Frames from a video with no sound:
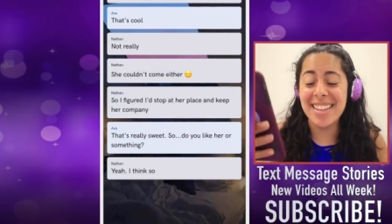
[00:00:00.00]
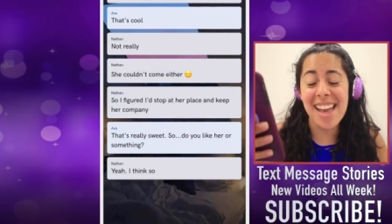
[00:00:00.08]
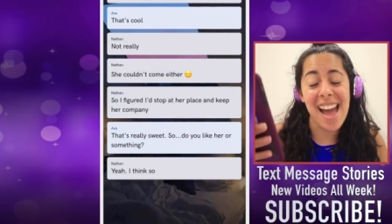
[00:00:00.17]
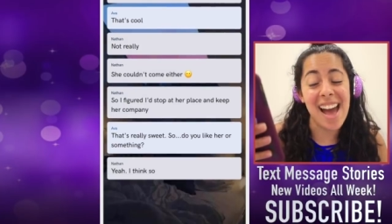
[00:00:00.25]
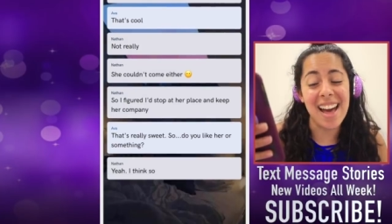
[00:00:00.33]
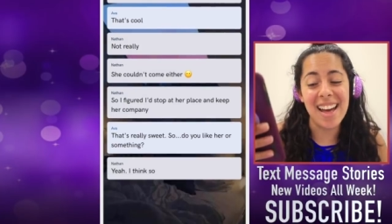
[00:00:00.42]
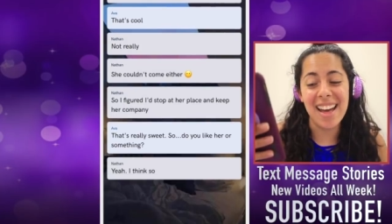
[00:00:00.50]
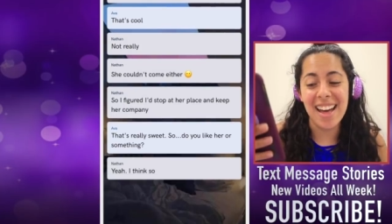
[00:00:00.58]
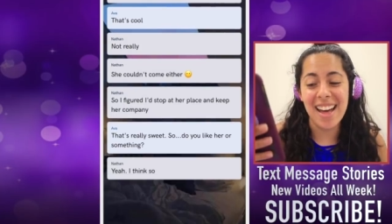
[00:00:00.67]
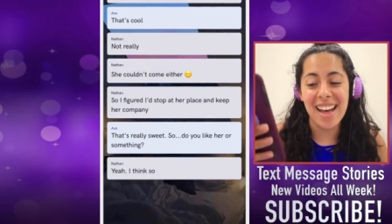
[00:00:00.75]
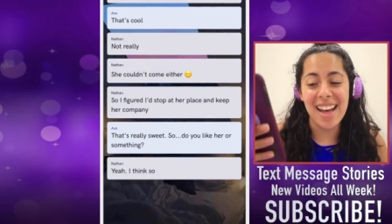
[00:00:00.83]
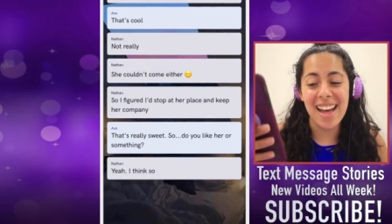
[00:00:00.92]
yeah,
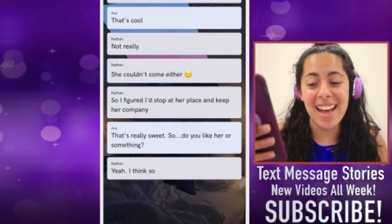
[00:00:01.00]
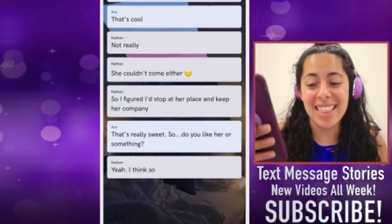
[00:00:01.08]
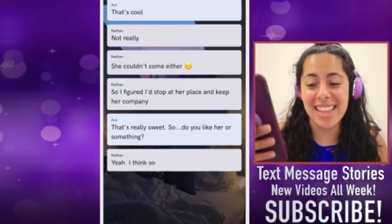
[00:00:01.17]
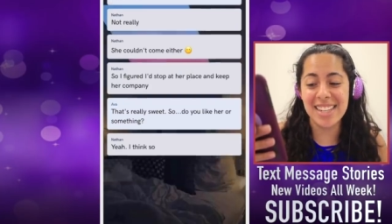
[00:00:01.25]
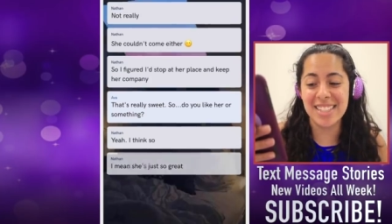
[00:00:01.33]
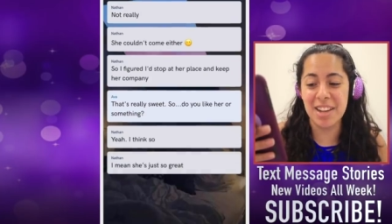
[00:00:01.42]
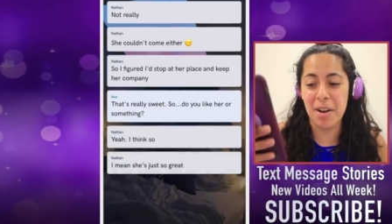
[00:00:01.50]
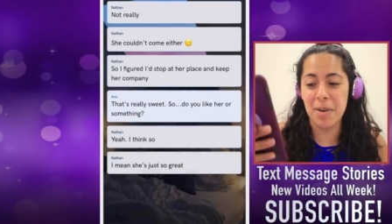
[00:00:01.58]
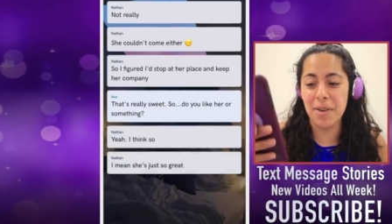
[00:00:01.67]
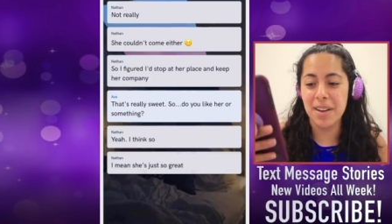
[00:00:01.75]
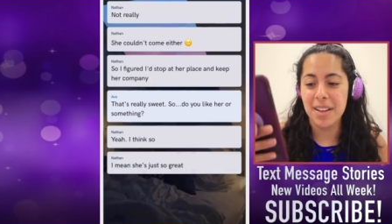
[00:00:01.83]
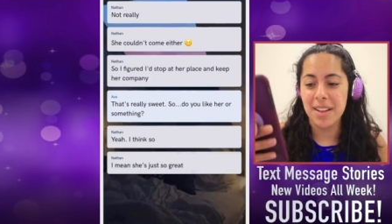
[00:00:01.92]
I think
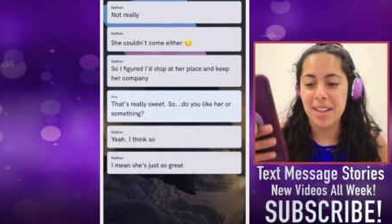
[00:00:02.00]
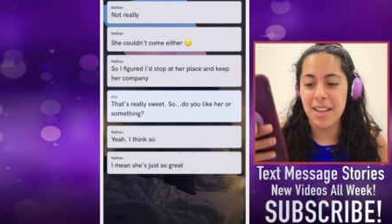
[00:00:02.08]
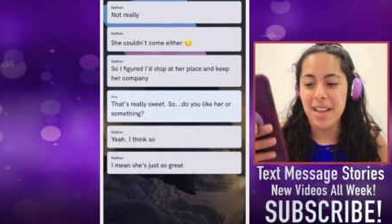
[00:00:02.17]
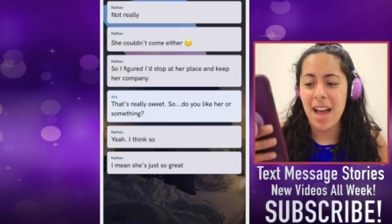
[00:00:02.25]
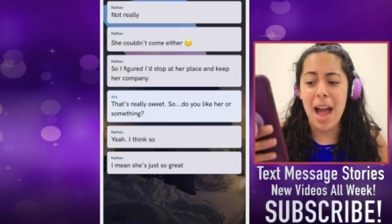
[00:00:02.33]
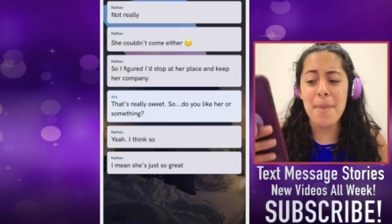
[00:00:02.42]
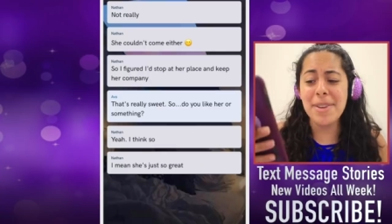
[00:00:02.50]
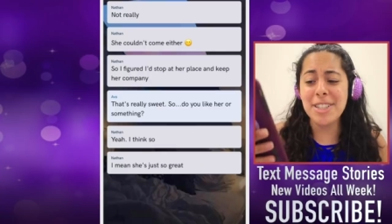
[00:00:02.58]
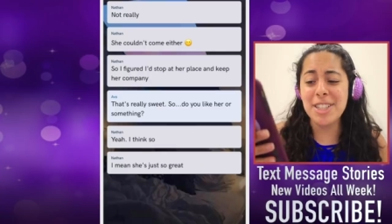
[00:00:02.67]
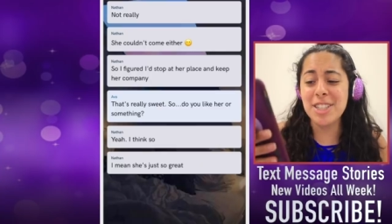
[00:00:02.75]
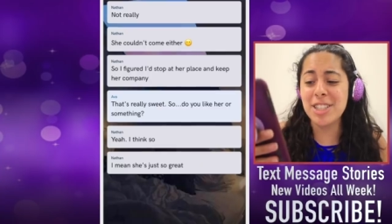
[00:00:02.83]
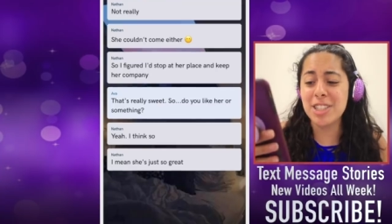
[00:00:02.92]
so. I mean,
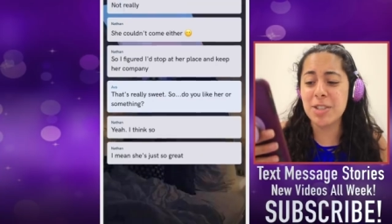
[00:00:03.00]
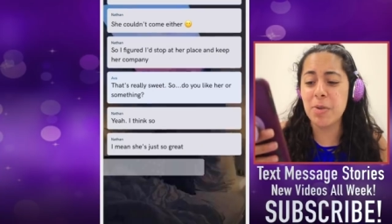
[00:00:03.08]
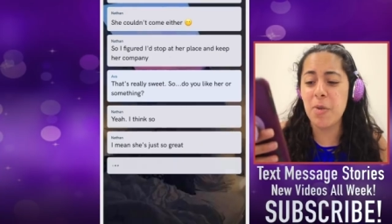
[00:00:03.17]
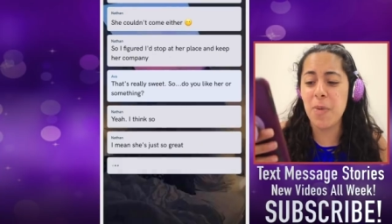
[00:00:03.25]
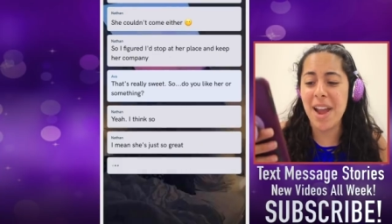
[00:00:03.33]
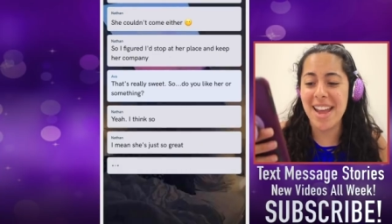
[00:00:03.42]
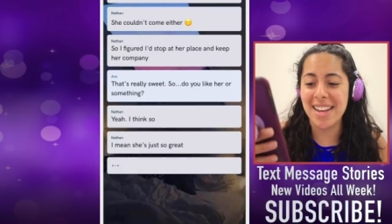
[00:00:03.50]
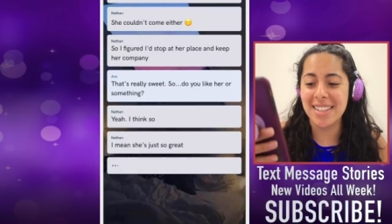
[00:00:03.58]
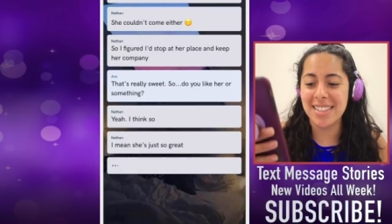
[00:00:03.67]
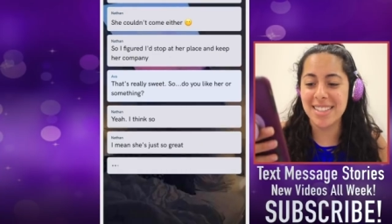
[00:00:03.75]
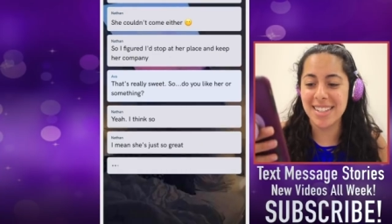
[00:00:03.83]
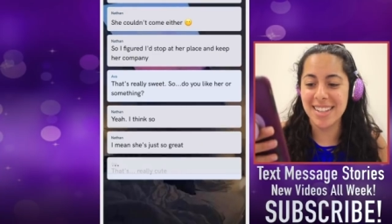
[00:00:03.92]
she's just so
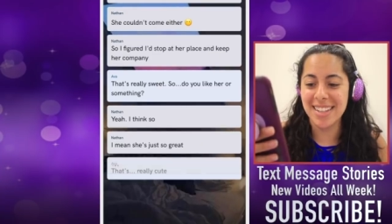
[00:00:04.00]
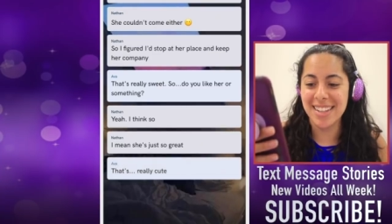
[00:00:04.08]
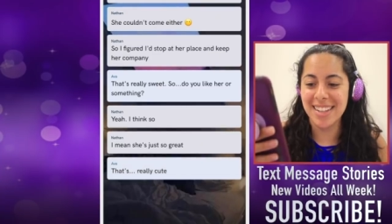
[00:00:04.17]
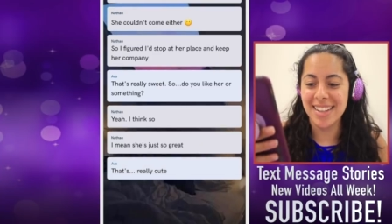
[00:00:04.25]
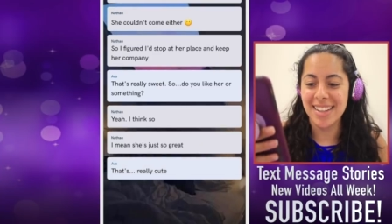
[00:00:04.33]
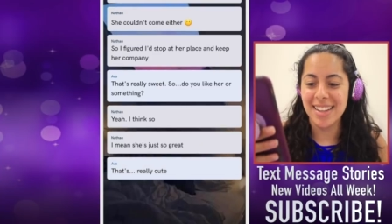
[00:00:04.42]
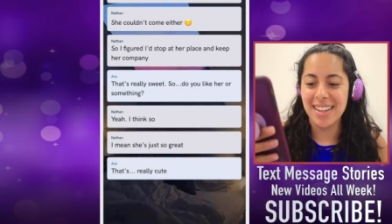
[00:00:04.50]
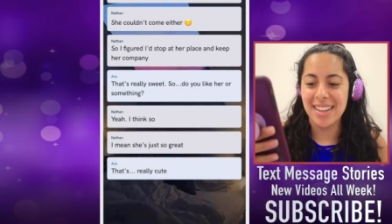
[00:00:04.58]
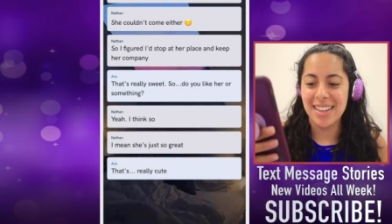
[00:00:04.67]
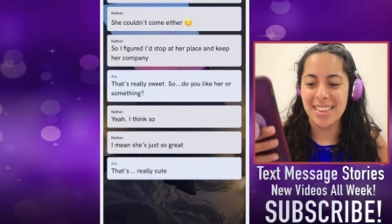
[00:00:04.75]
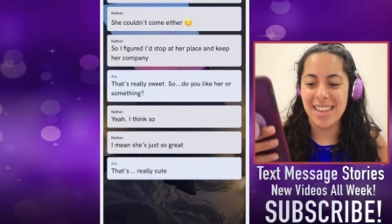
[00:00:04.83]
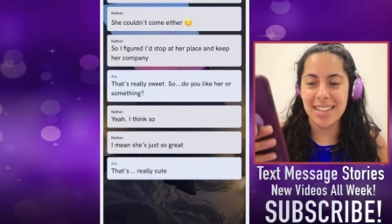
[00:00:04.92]
great.
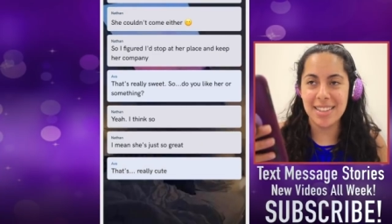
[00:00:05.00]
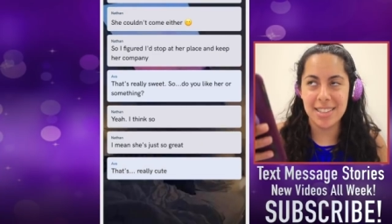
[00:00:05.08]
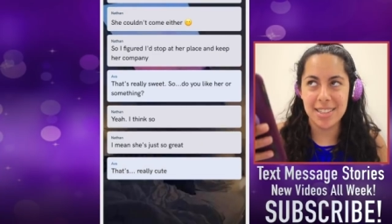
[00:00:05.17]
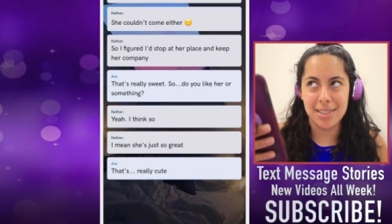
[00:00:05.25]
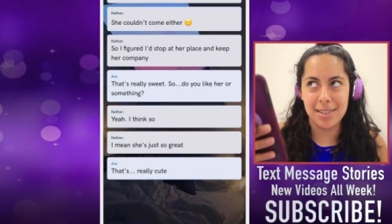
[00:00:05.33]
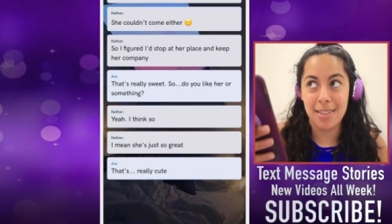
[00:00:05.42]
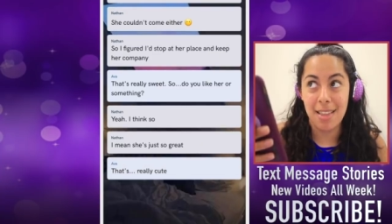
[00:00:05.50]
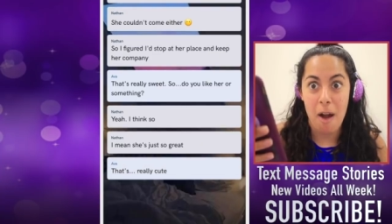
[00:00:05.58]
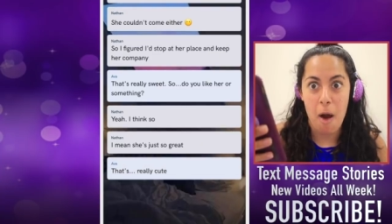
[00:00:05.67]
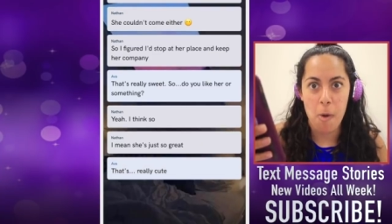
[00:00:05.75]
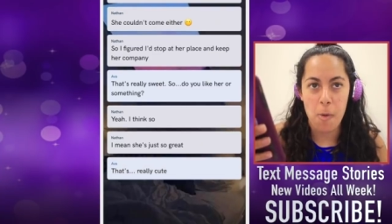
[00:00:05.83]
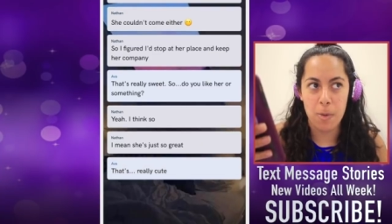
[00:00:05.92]
That's
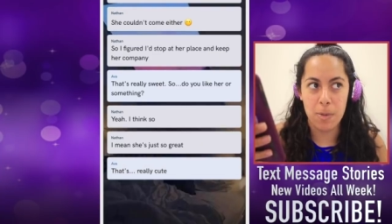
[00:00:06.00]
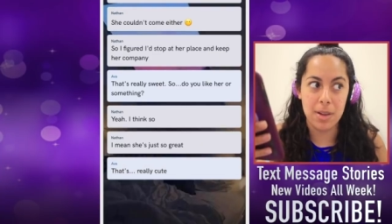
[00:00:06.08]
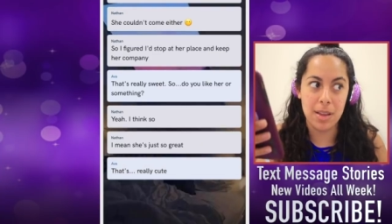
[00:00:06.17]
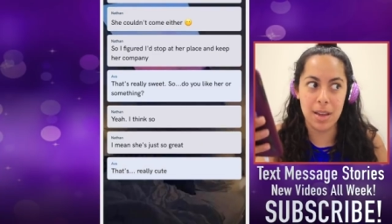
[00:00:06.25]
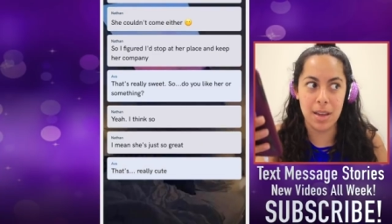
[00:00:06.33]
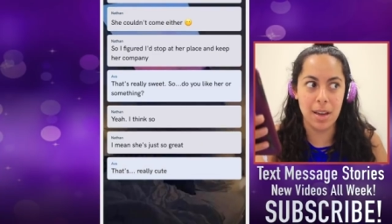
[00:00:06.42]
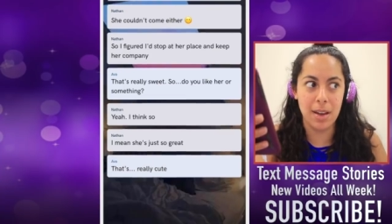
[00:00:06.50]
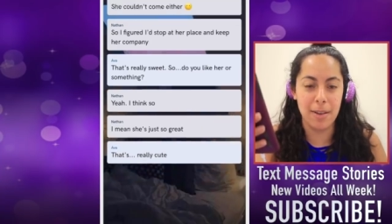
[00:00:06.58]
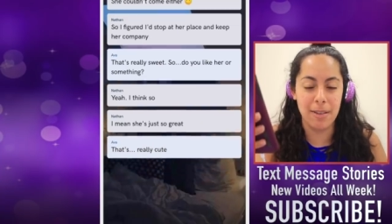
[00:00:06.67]
really cute.